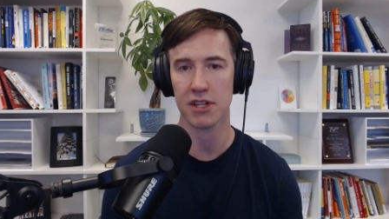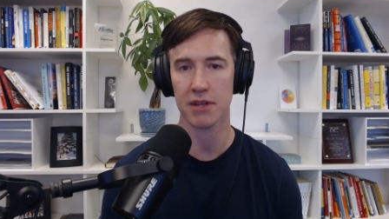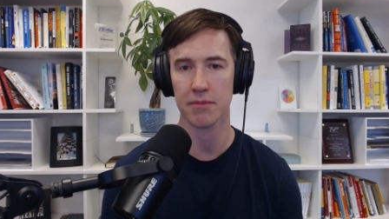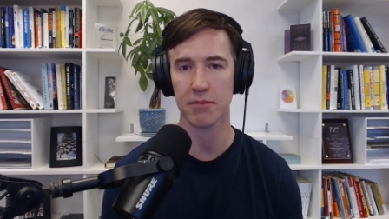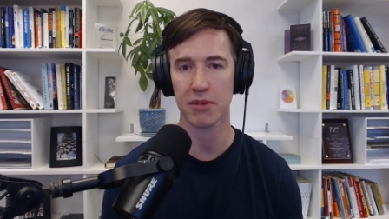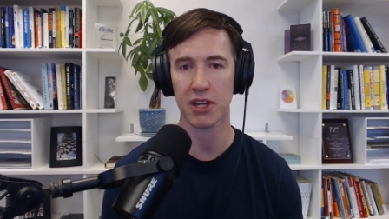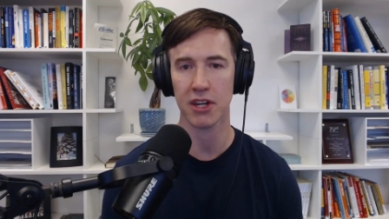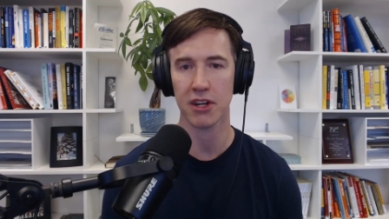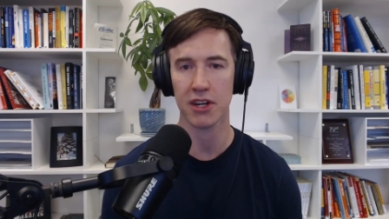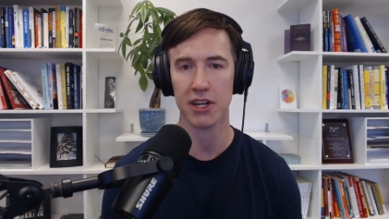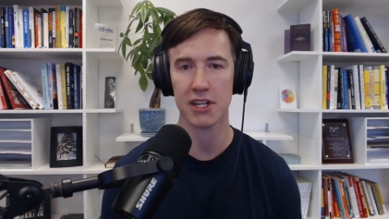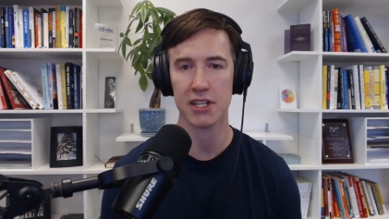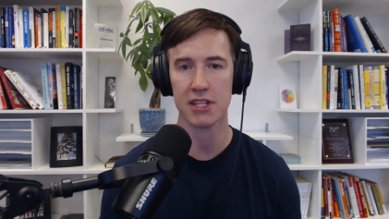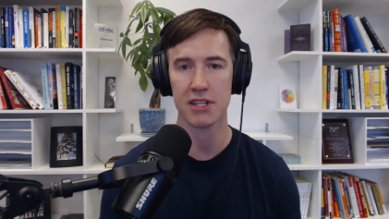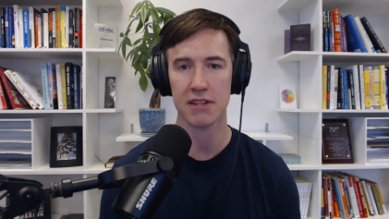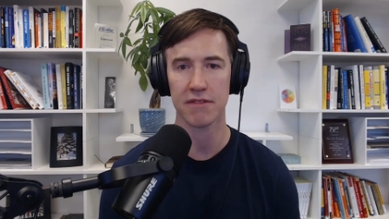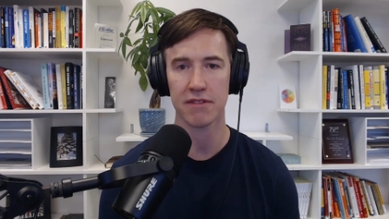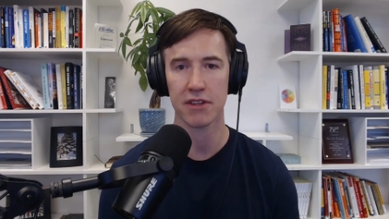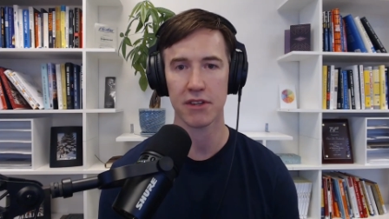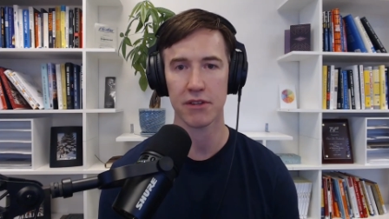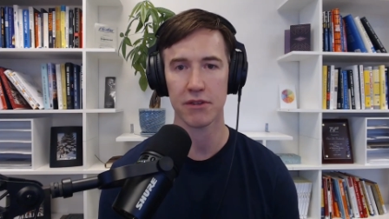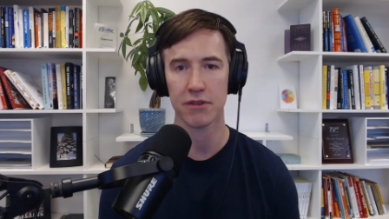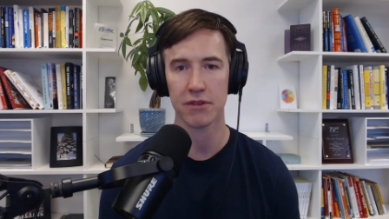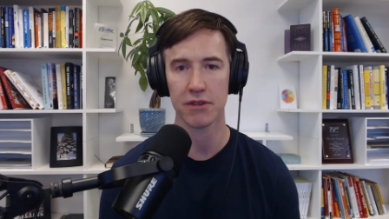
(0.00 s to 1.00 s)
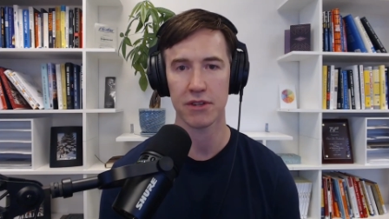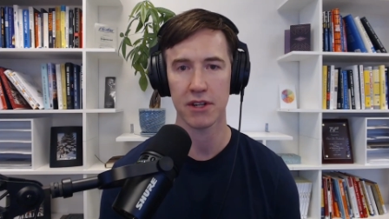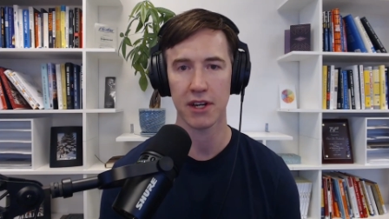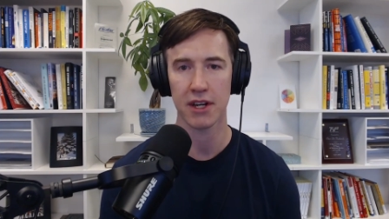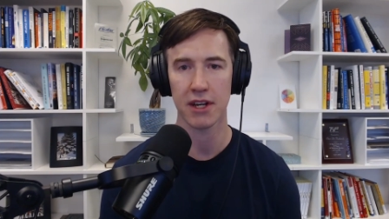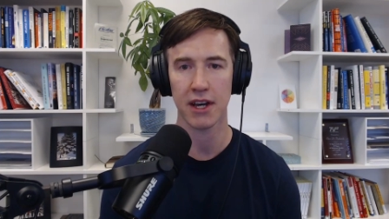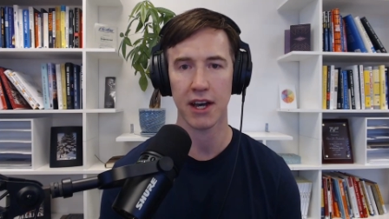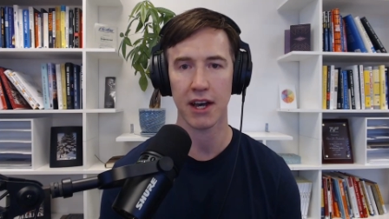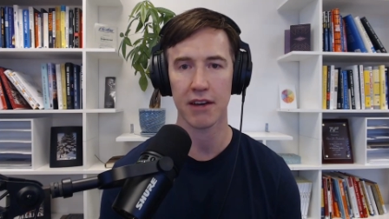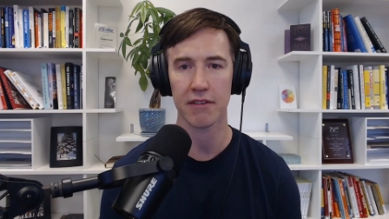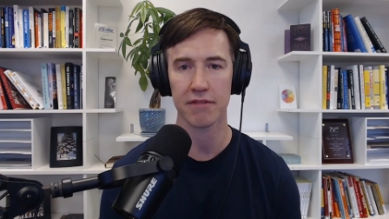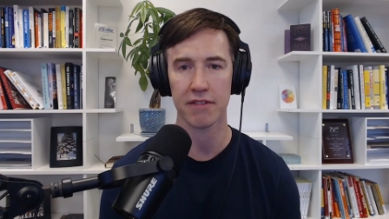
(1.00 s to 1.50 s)
I'm curious if you
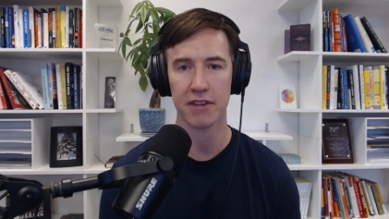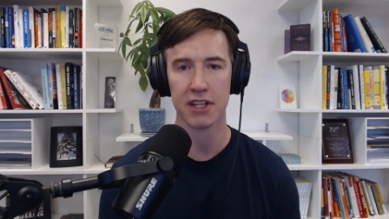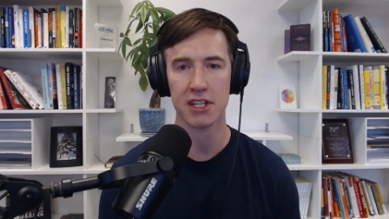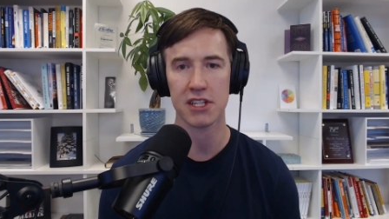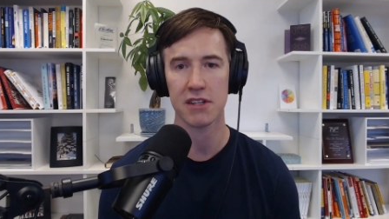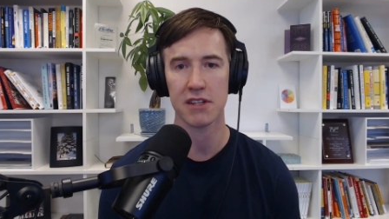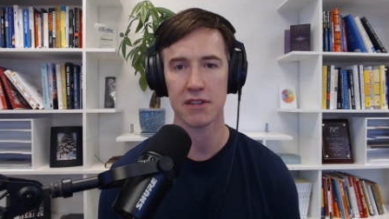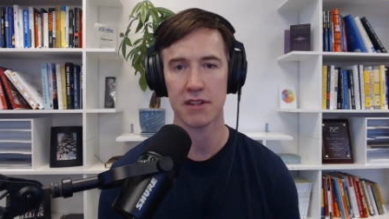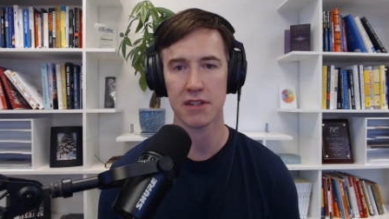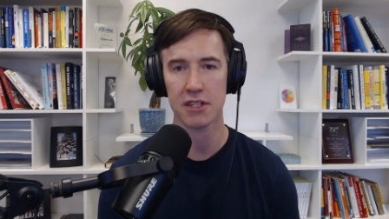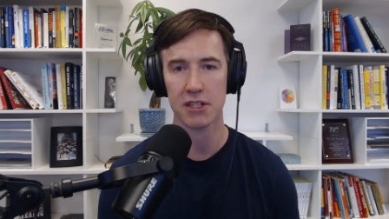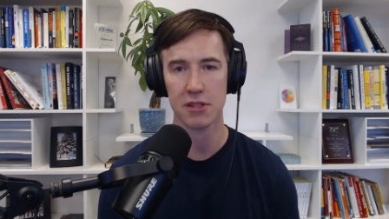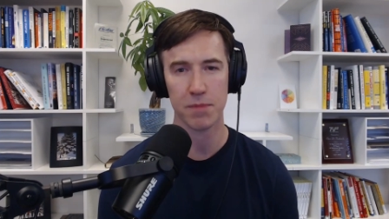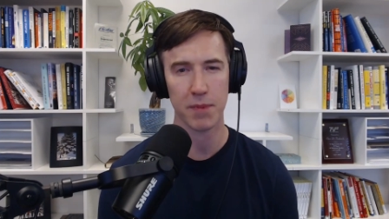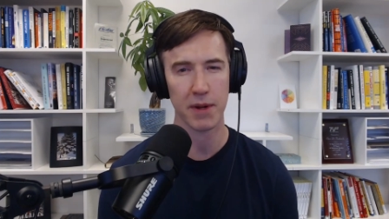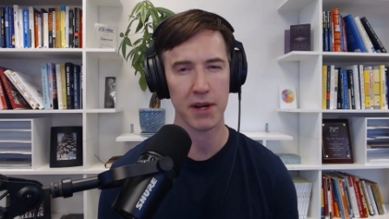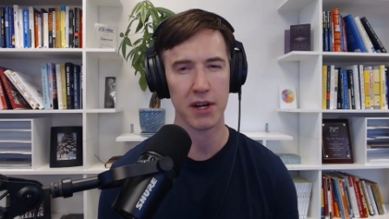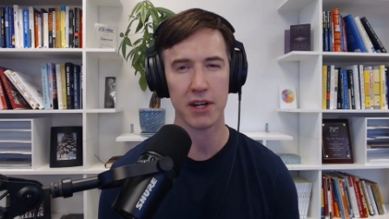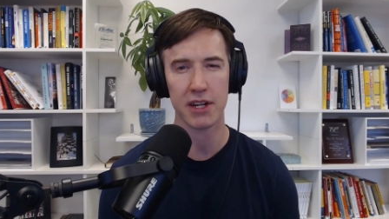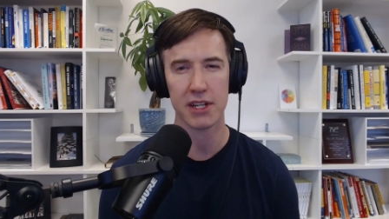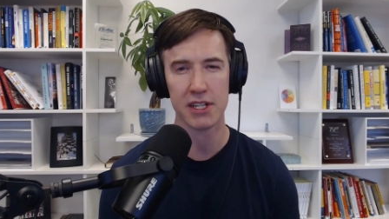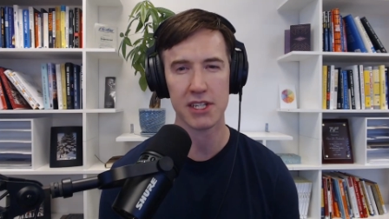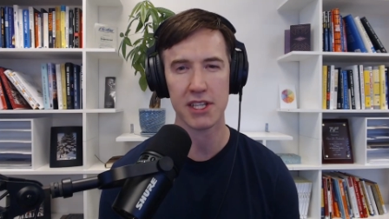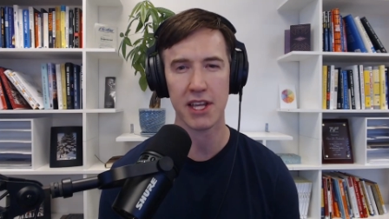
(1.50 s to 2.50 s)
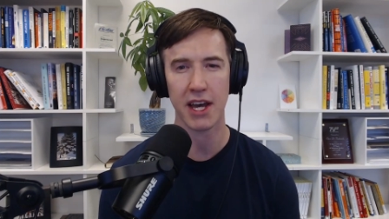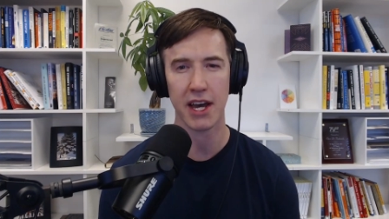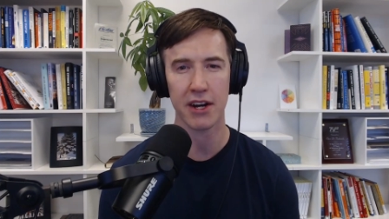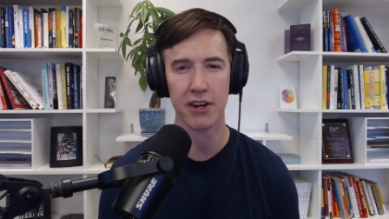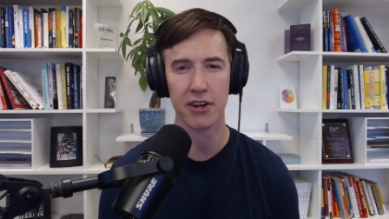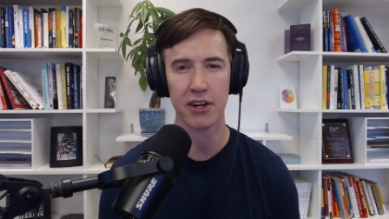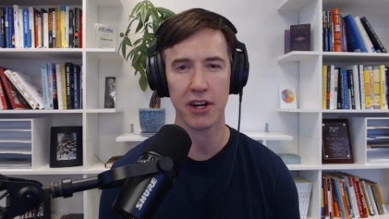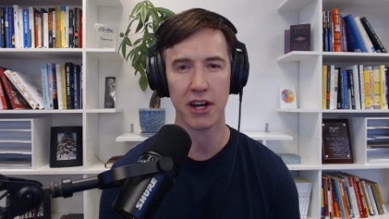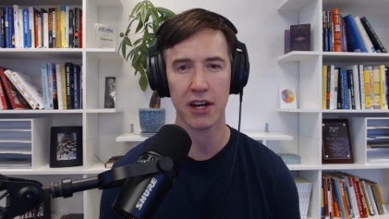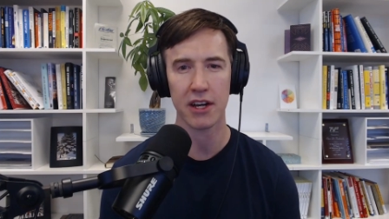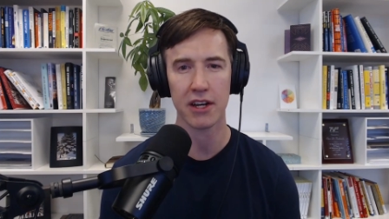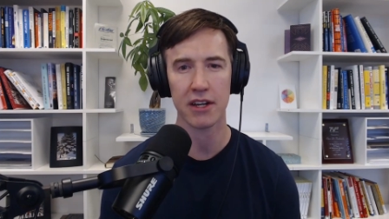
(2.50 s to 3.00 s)
have experienced that or
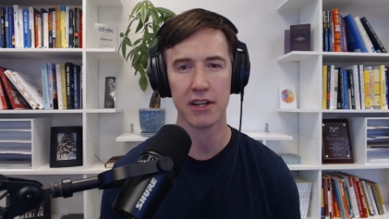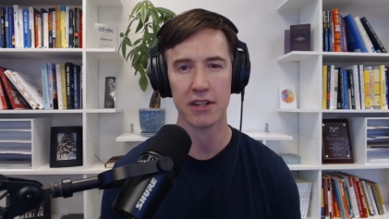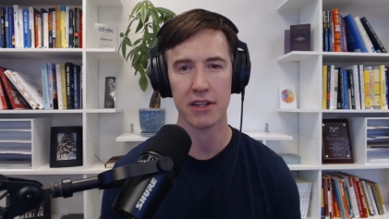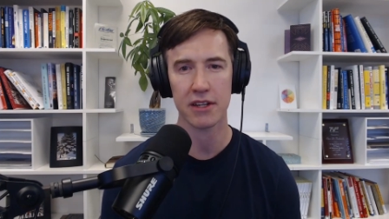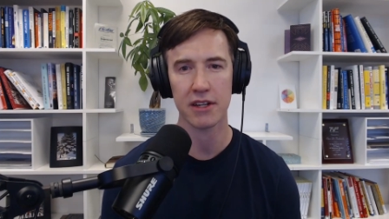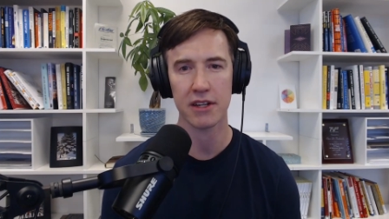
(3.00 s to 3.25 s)
not.